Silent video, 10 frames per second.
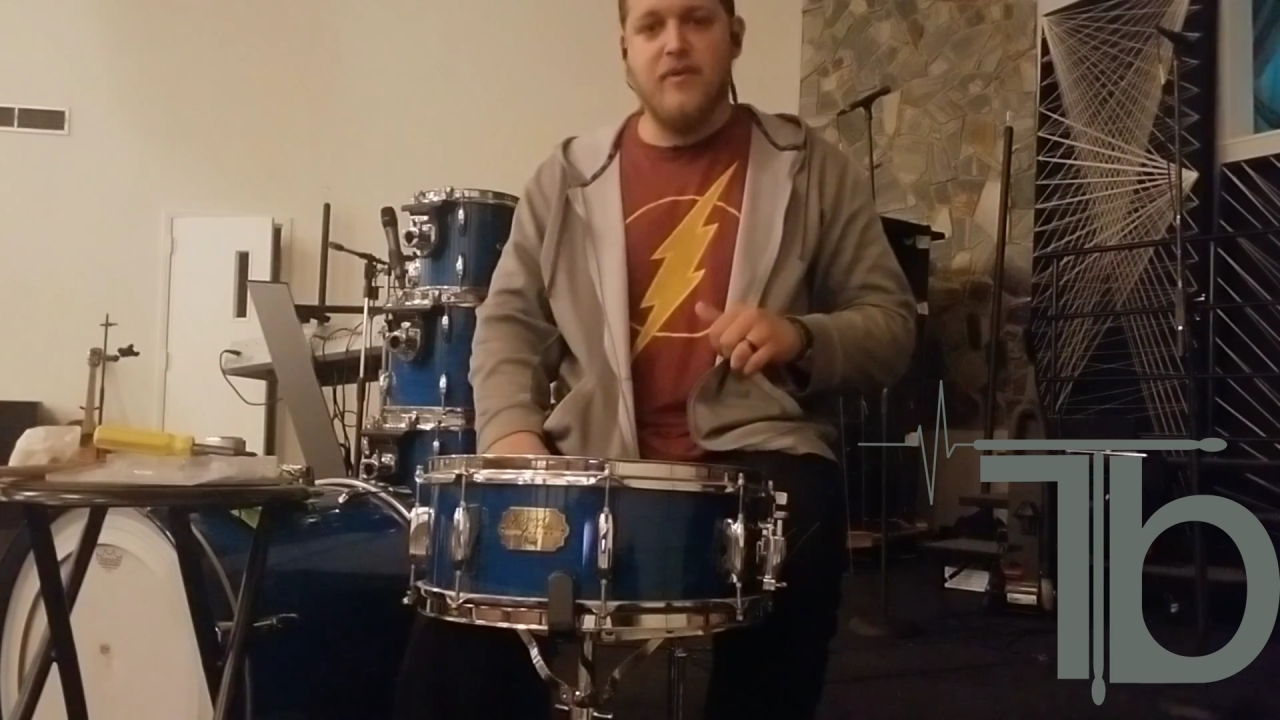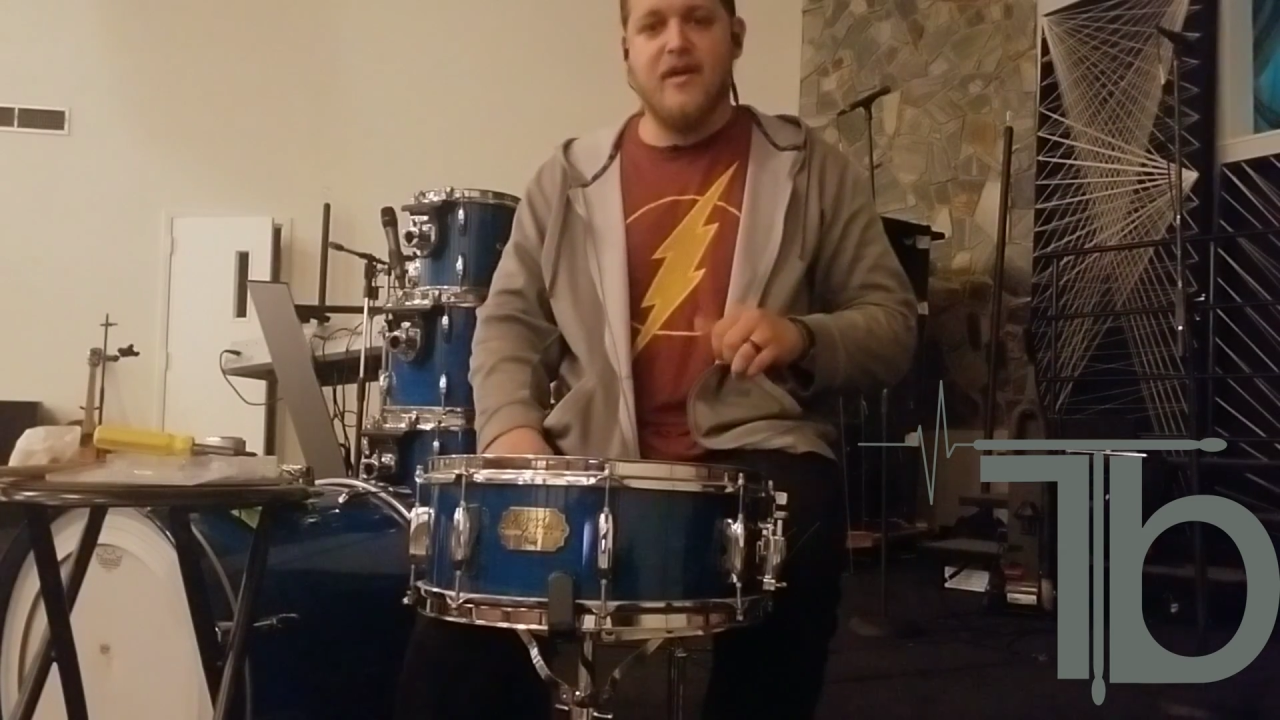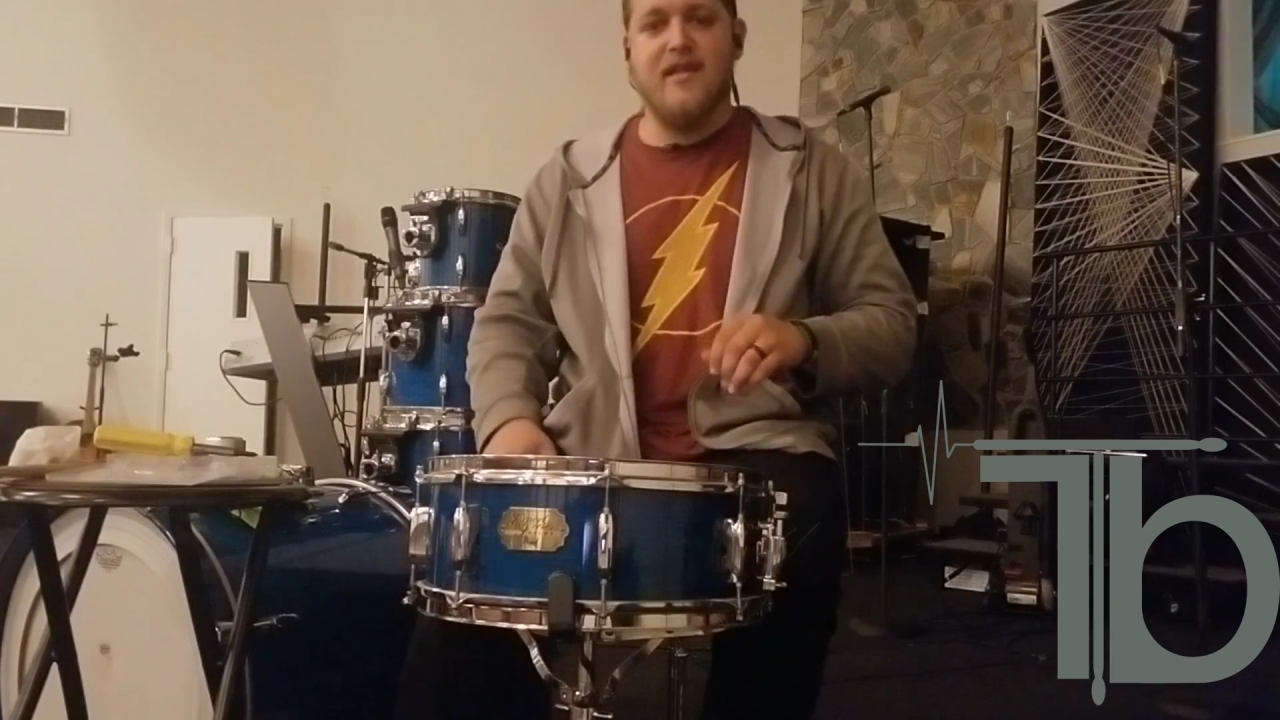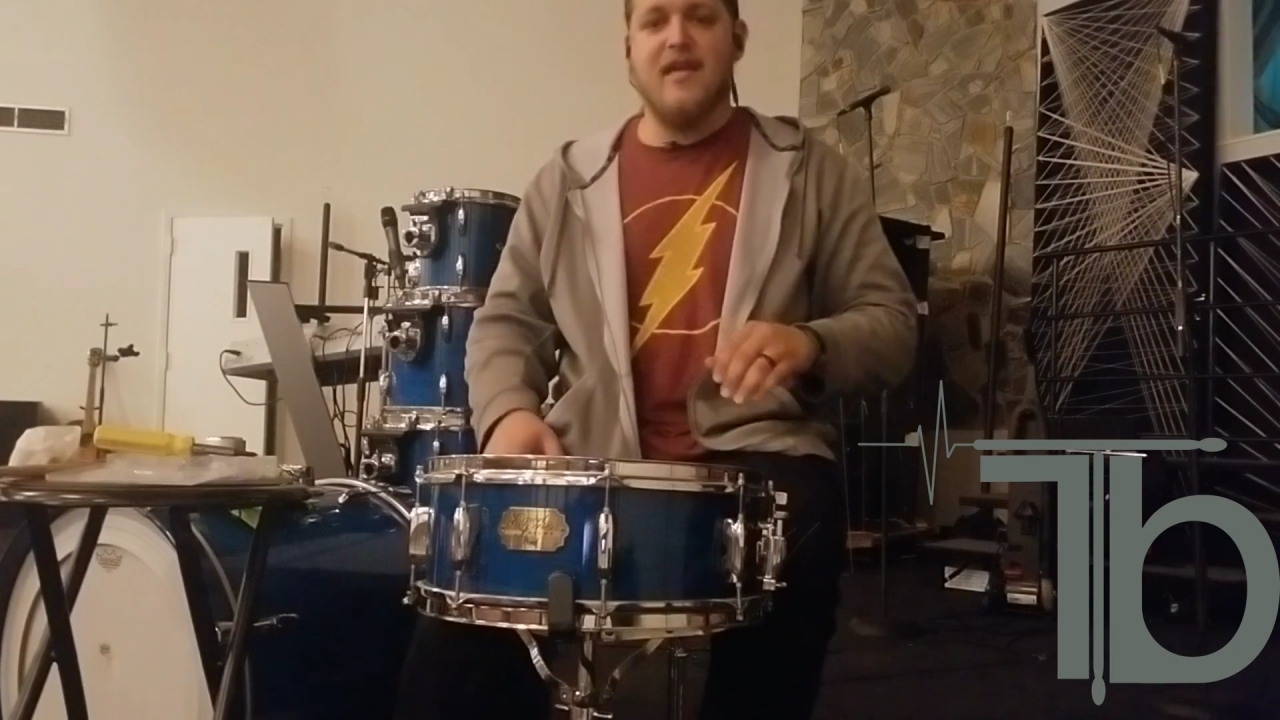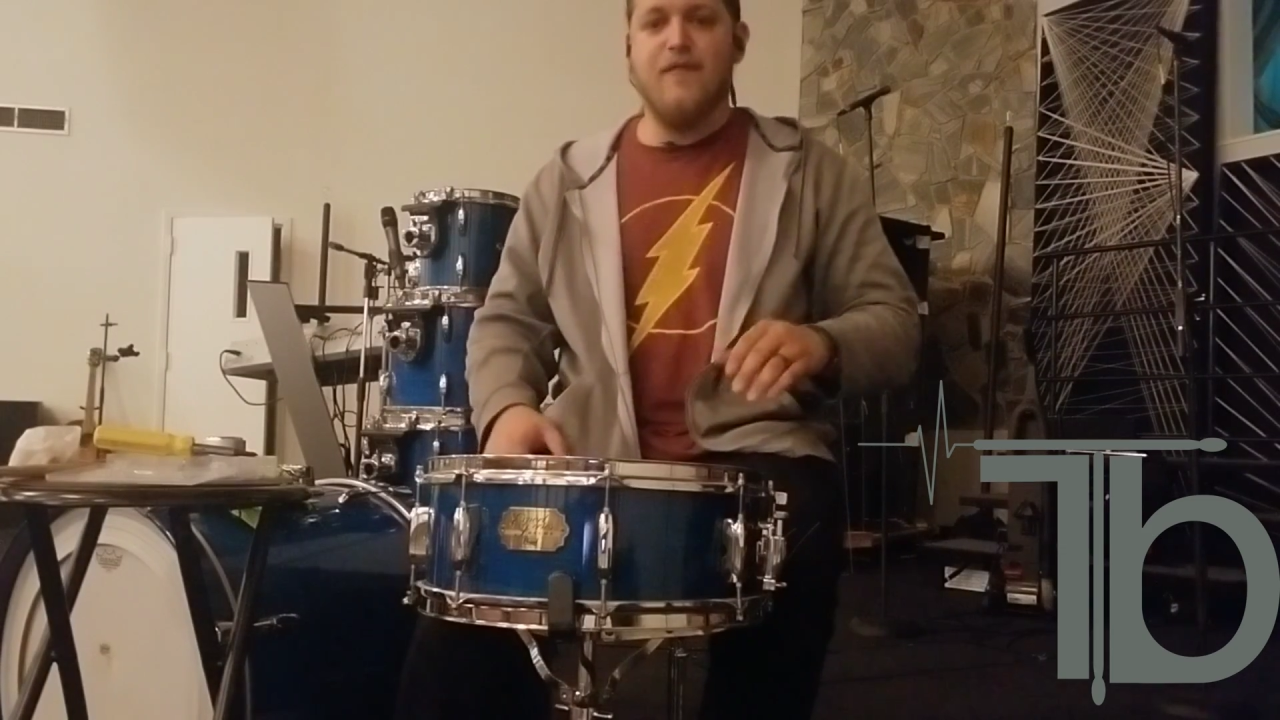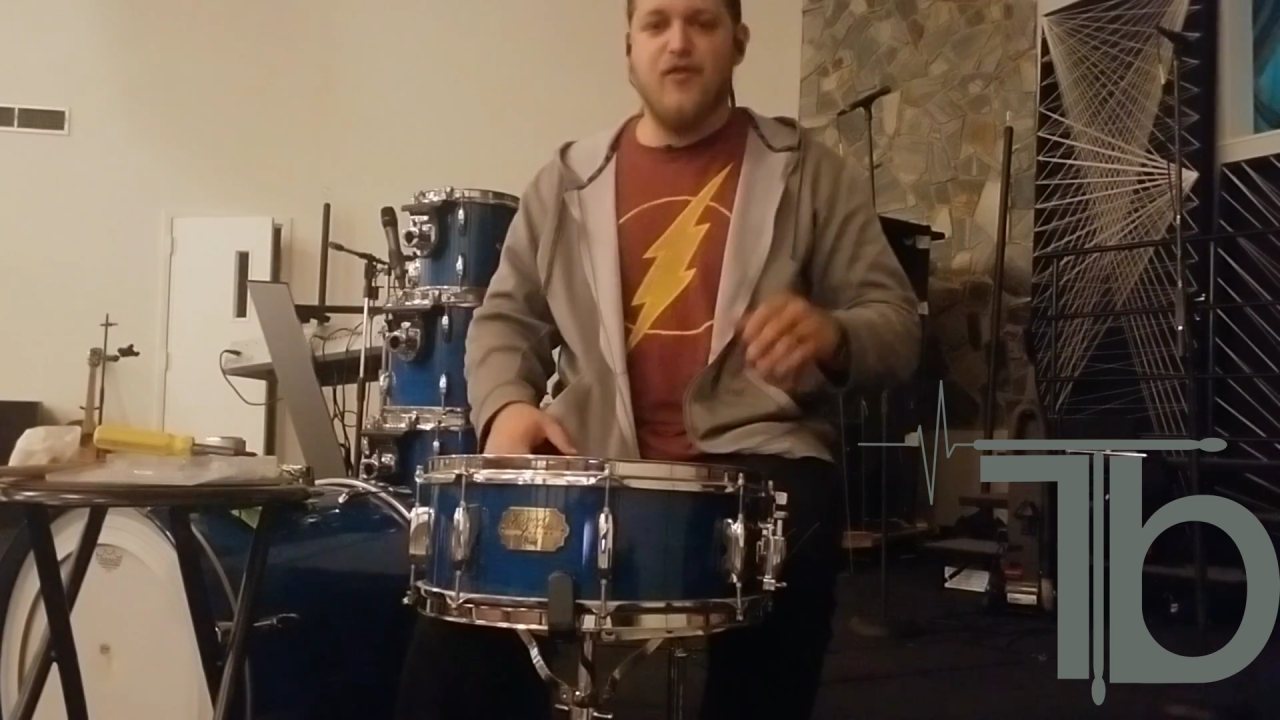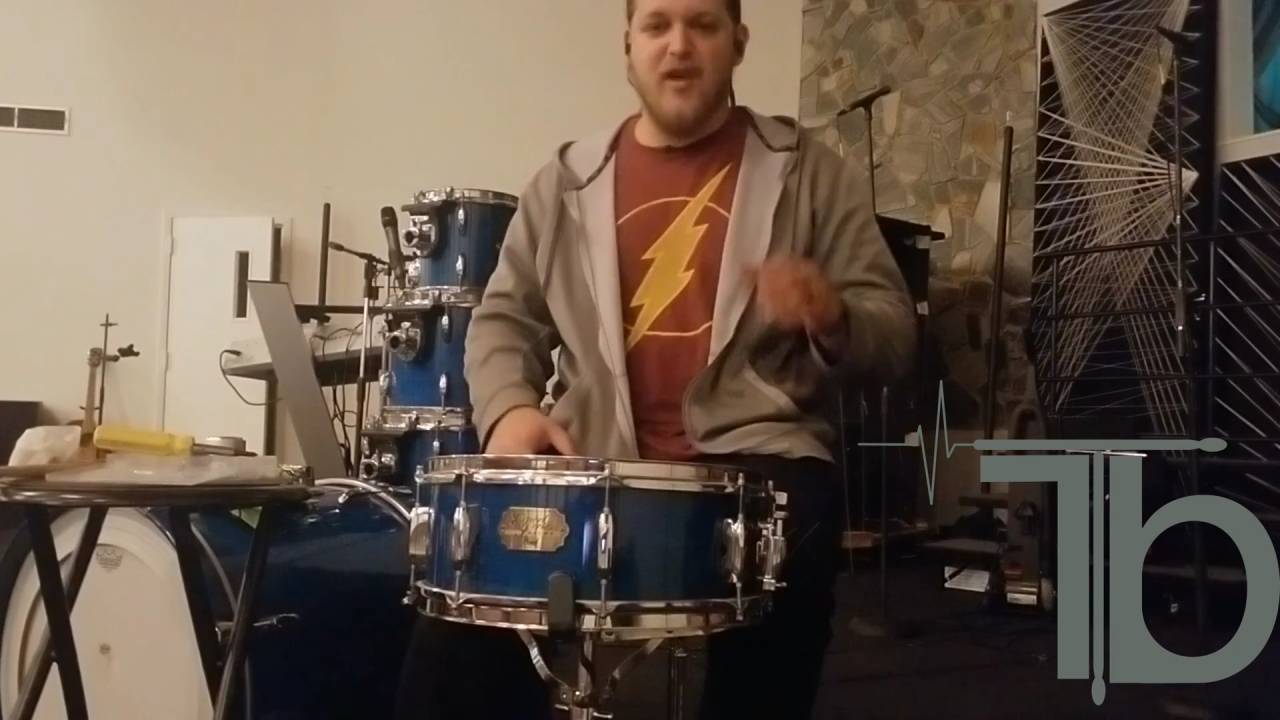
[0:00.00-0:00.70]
because it gives you